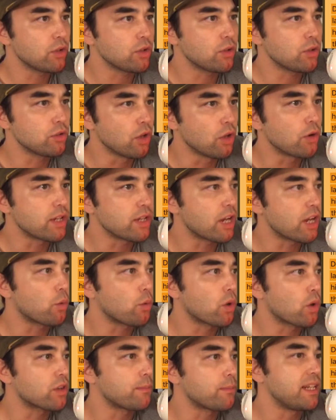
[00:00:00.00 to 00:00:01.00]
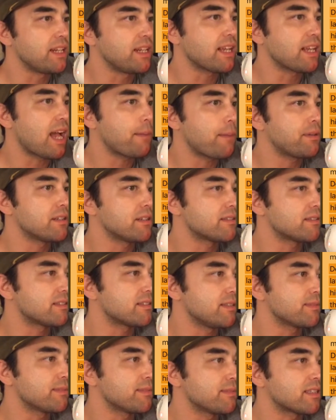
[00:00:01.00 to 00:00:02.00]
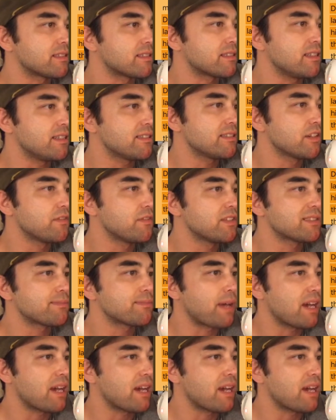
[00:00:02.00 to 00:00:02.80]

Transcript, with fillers: know yet where the meeting happened, it seems that the Denisovans